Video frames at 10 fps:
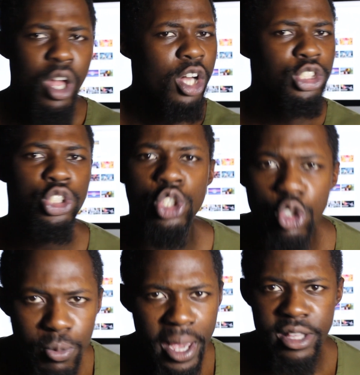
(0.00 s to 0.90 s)
because
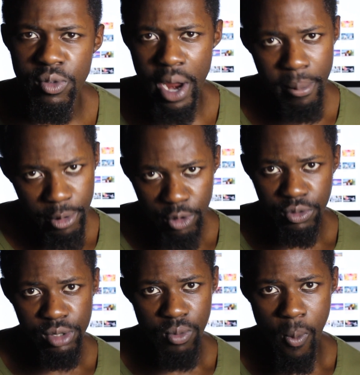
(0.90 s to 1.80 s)
you make the right
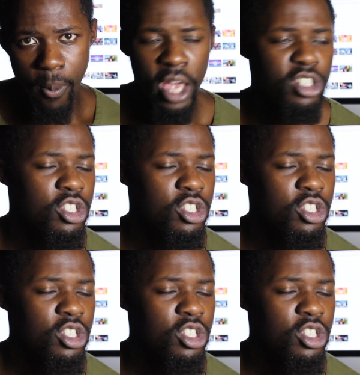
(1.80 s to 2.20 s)
moves. And